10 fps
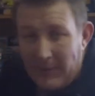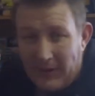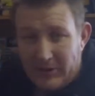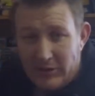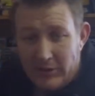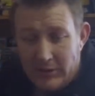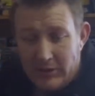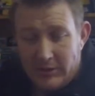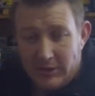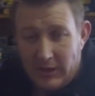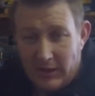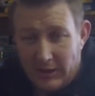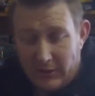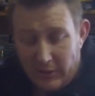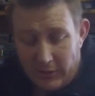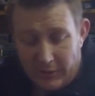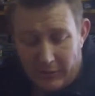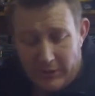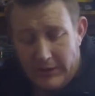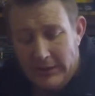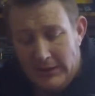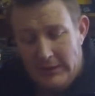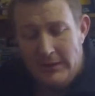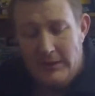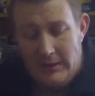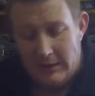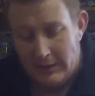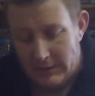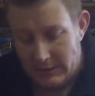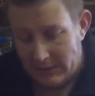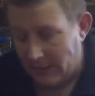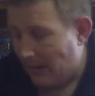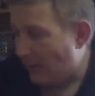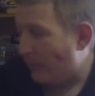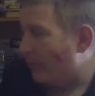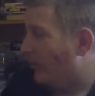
action uh, in 223 and uh, we need